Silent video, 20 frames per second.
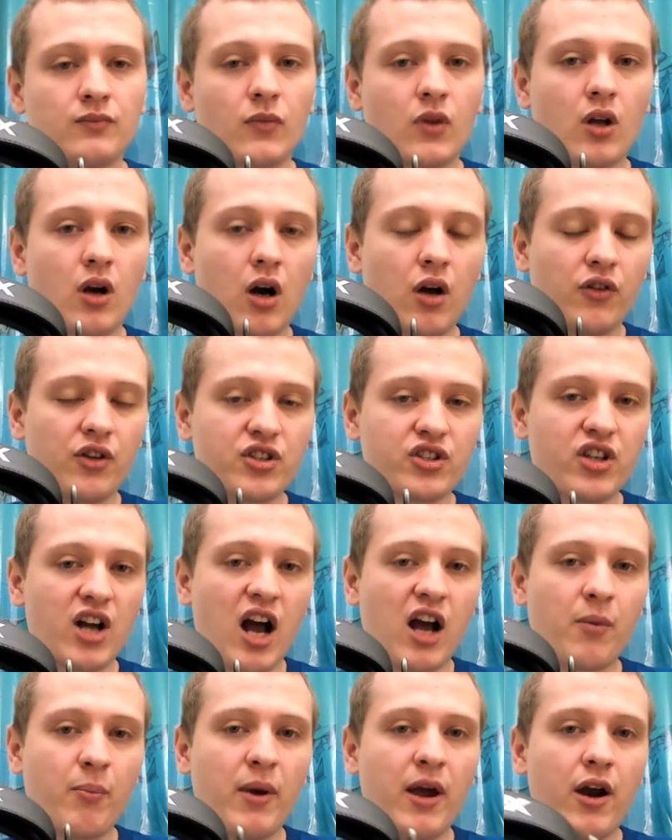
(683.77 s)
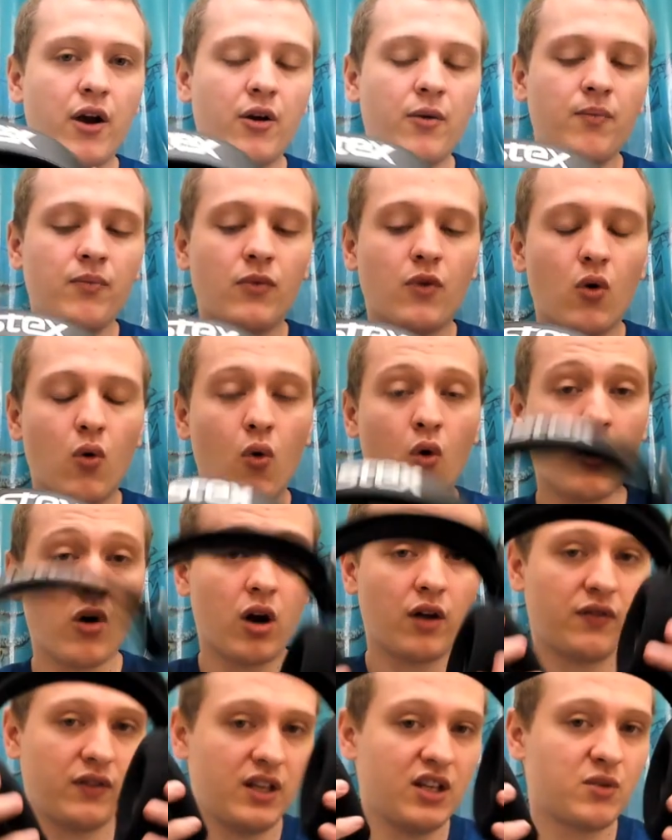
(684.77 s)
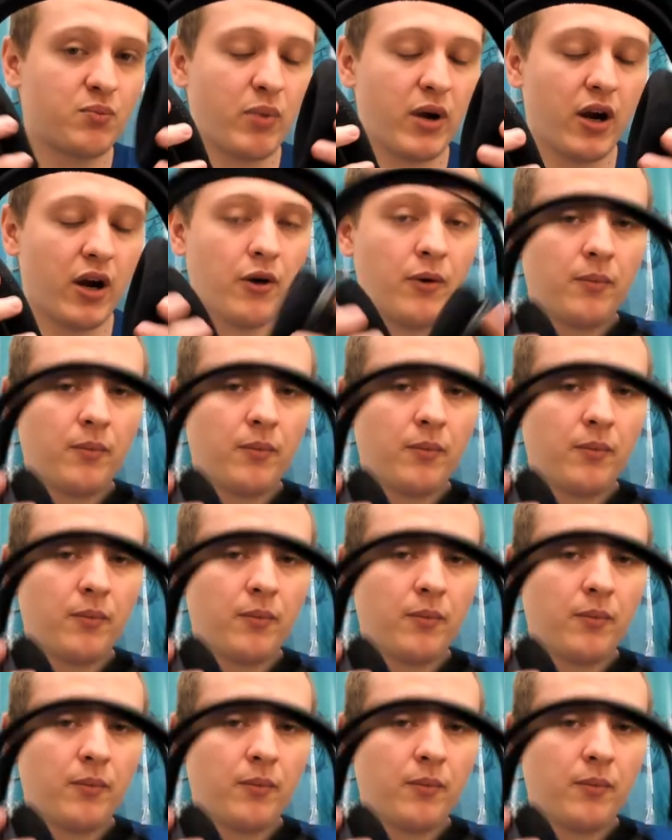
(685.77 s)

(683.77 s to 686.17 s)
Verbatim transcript: on the stock pair, or on these pair,